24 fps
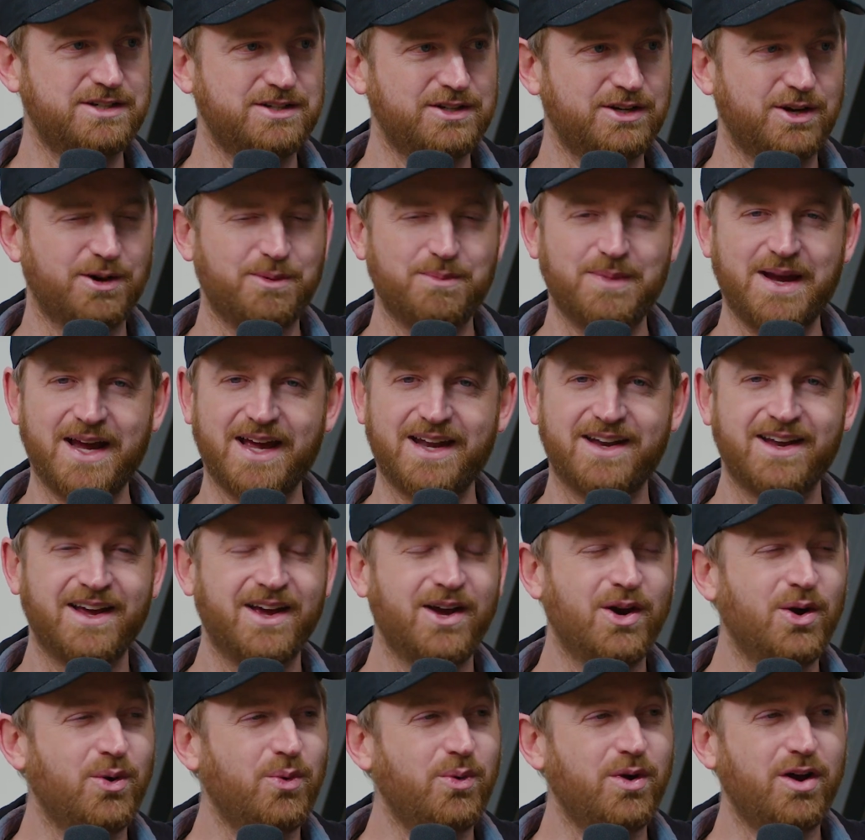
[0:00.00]
and you go, "Man,
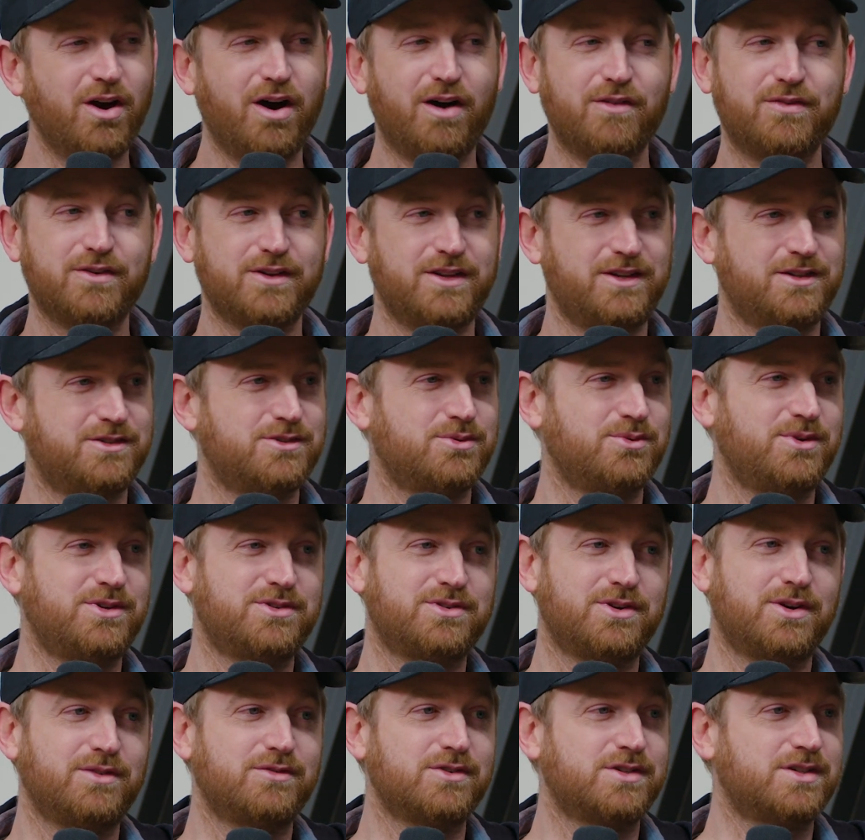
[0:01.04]
we offer these 3
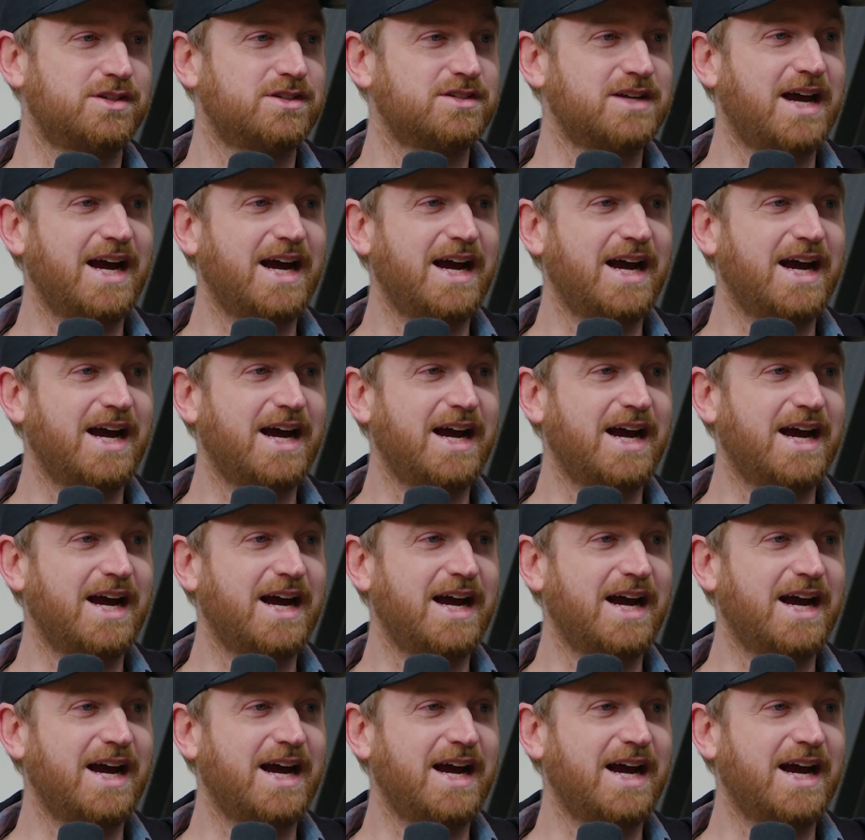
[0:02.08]
services.